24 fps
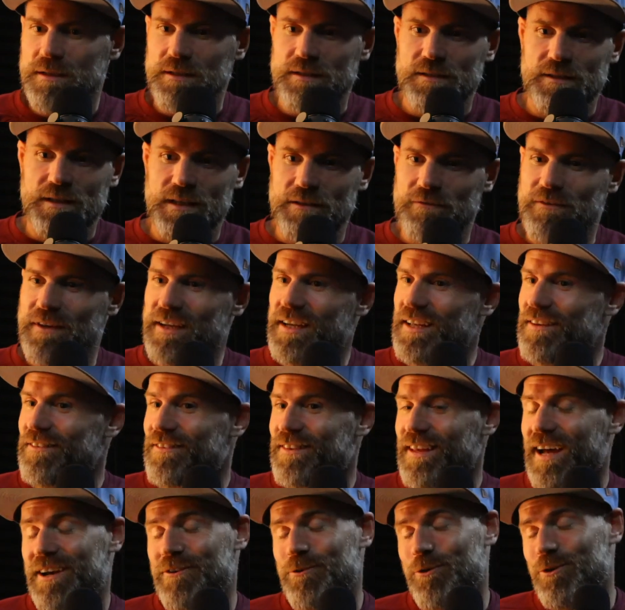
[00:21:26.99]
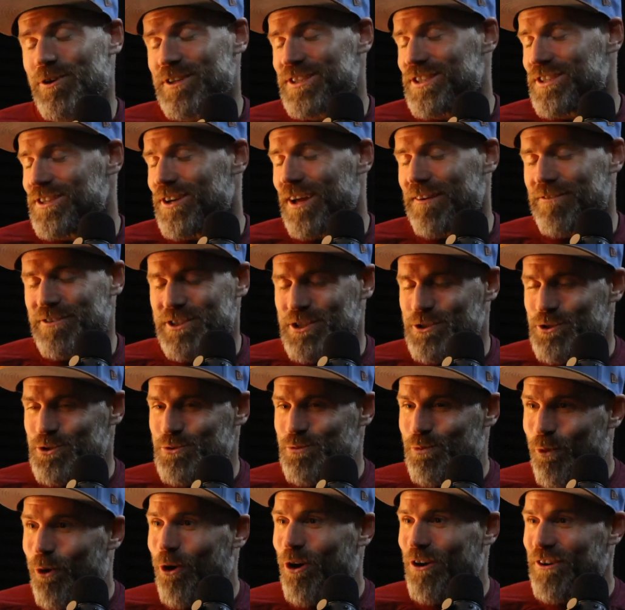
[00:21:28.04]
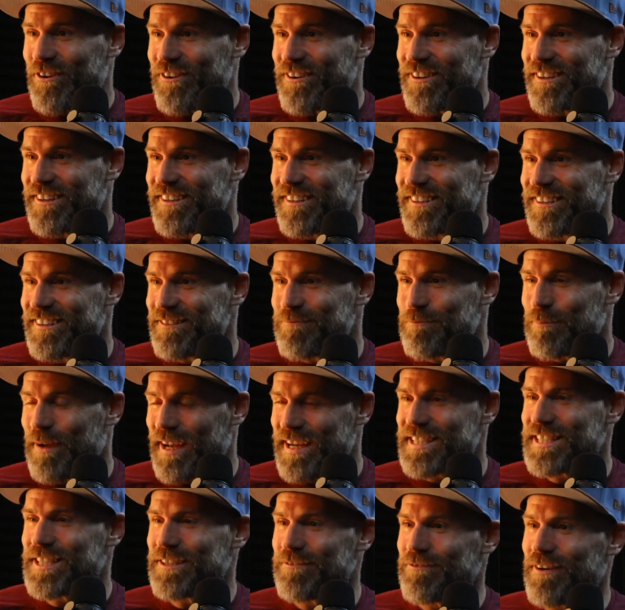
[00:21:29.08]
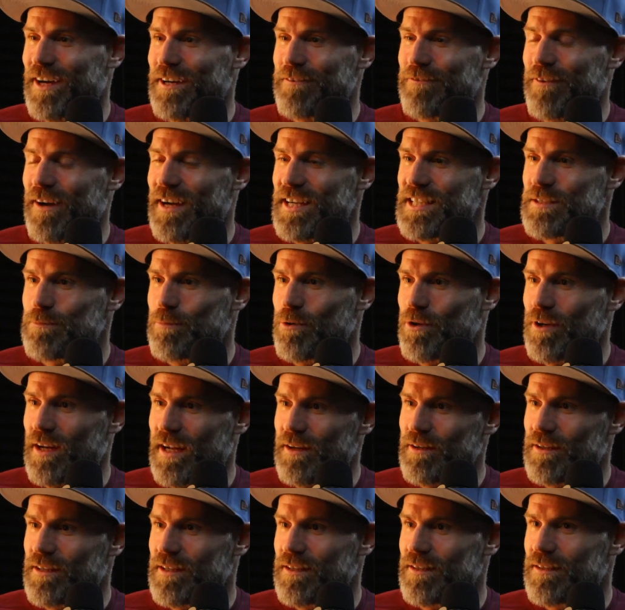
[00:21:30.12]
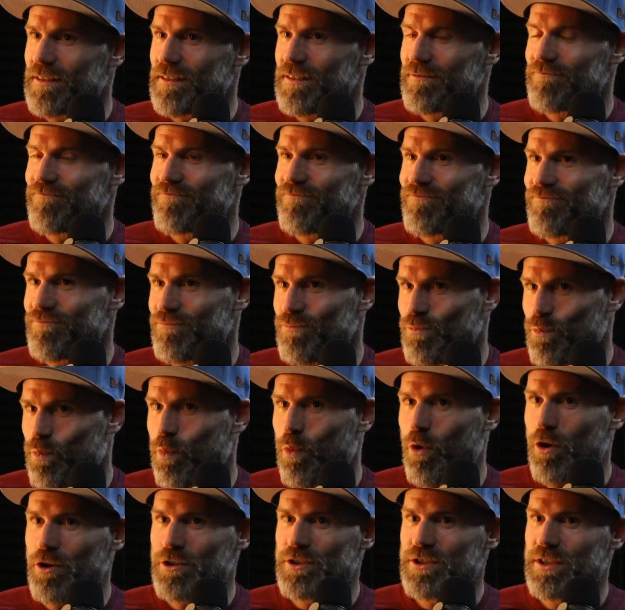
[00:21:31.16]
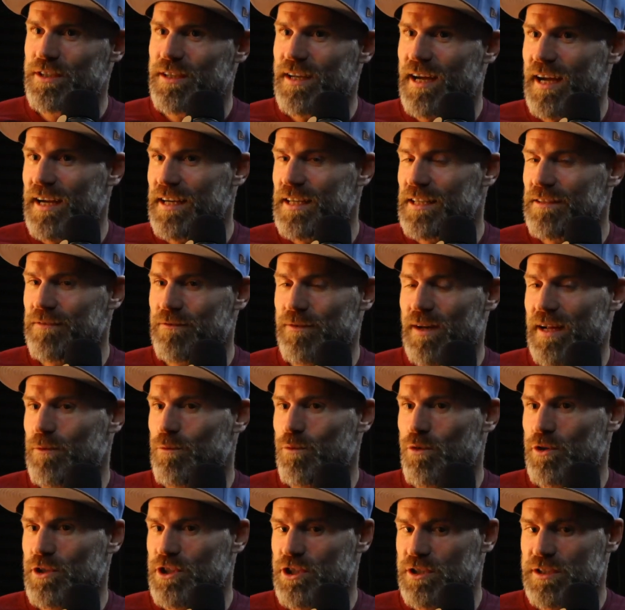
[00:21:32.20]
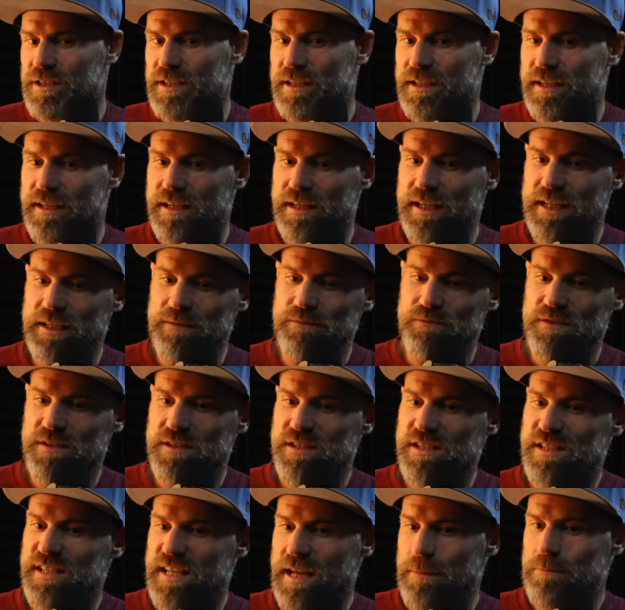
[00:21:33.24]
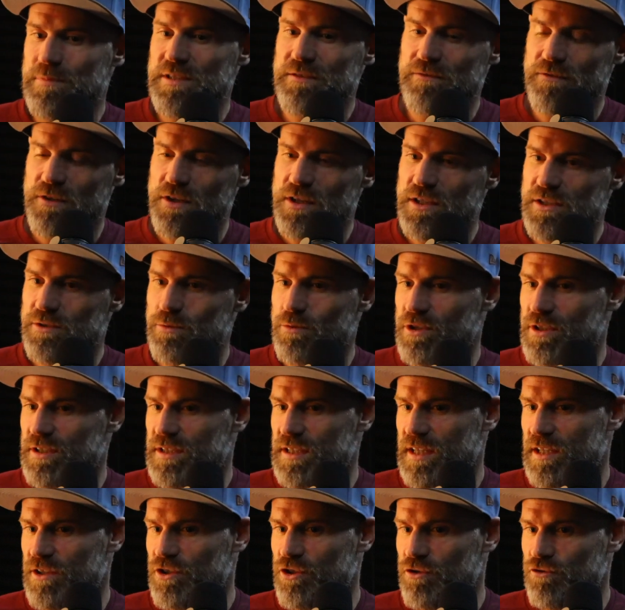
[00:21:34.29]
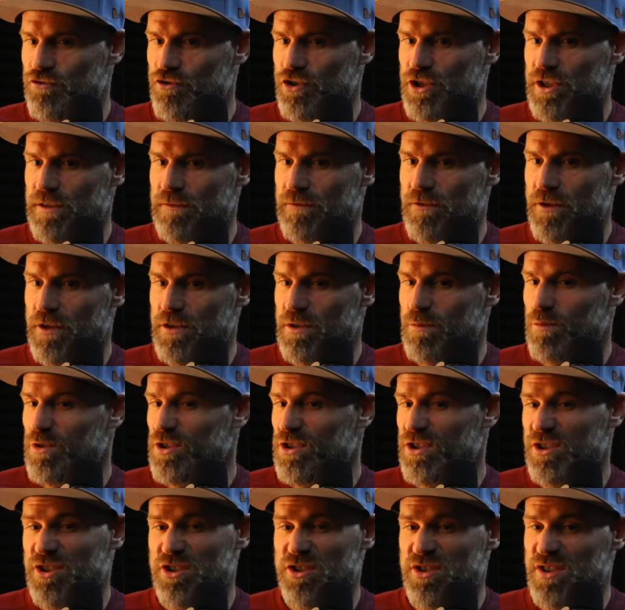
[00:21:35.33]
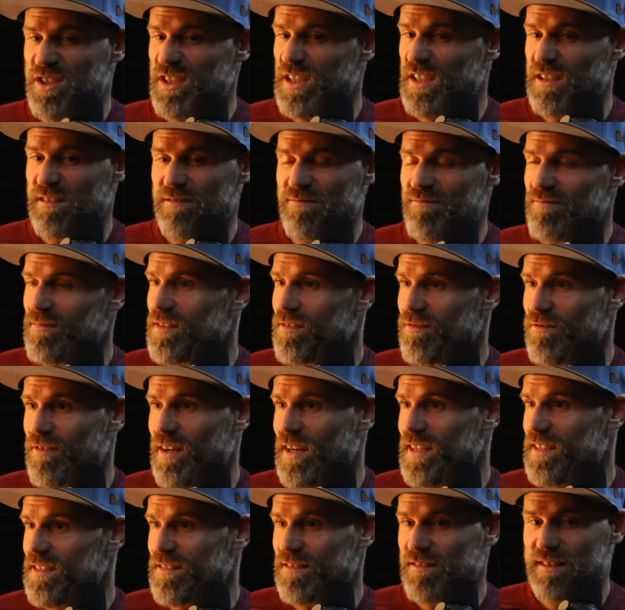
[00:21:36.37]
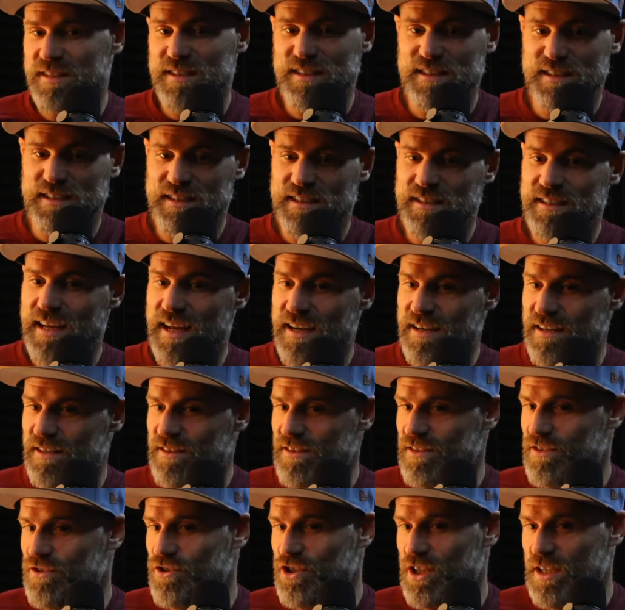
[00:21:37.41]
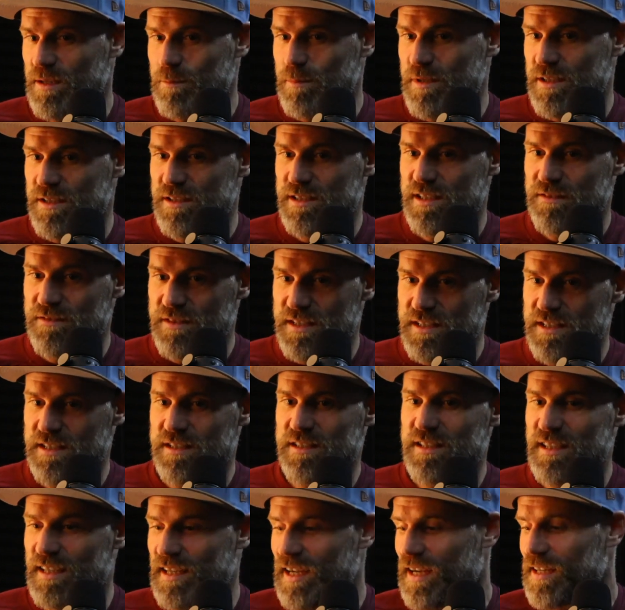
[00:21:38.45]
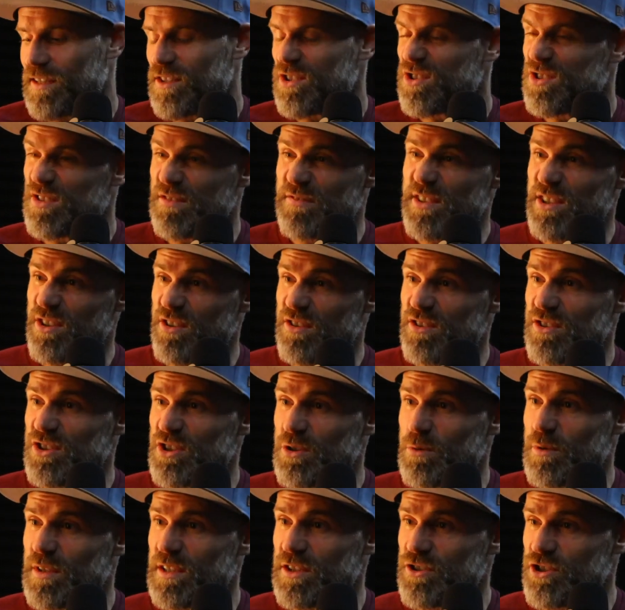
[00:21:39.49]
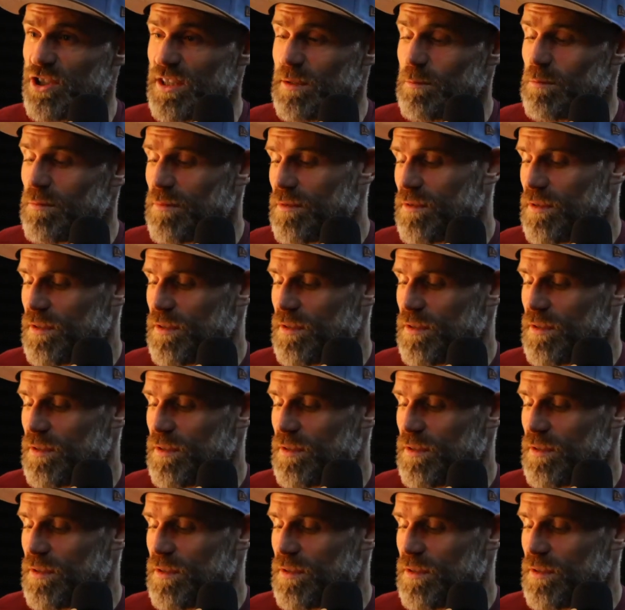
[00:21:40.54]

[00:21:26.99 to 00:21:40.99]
if you can, I know it's never just one piece of advice, but what kind of would you say steps first? Would you say nutrition first, or would you just say right, get to the gym and this is the kind of stuff you're going to do in a gym?